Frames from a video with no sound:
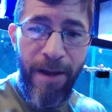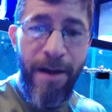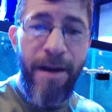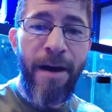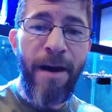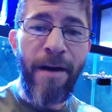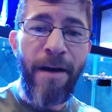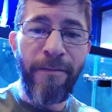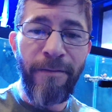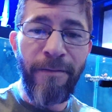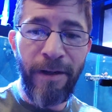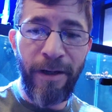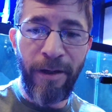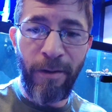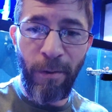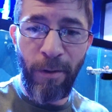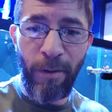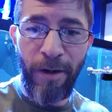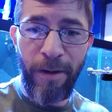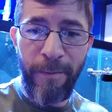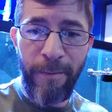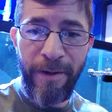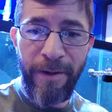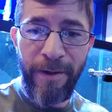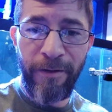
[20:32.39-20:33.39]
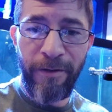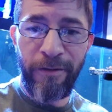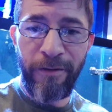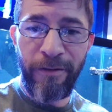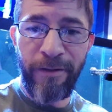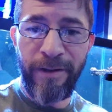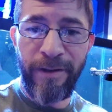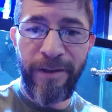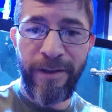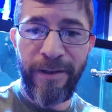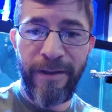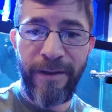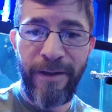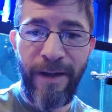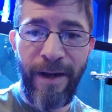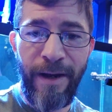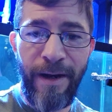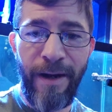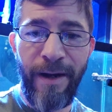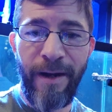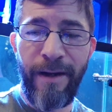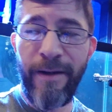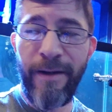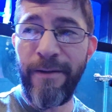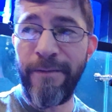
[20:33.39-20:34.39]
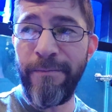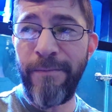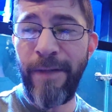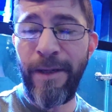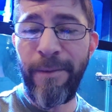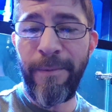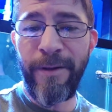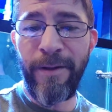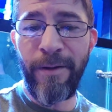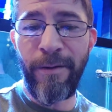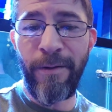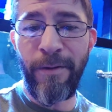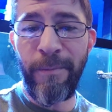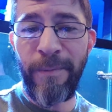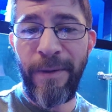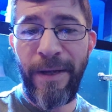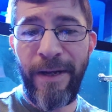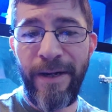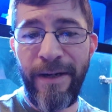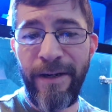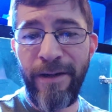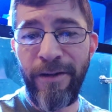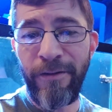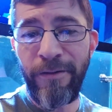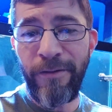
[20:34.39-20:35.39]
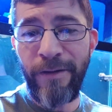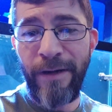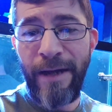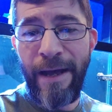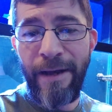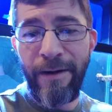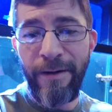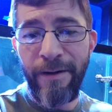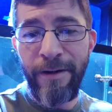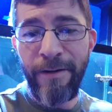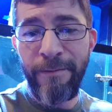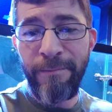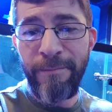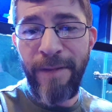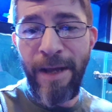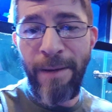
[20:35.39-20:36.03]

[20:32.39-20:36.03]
of the aquarium industry, maybe the whole pet industry, I don't know.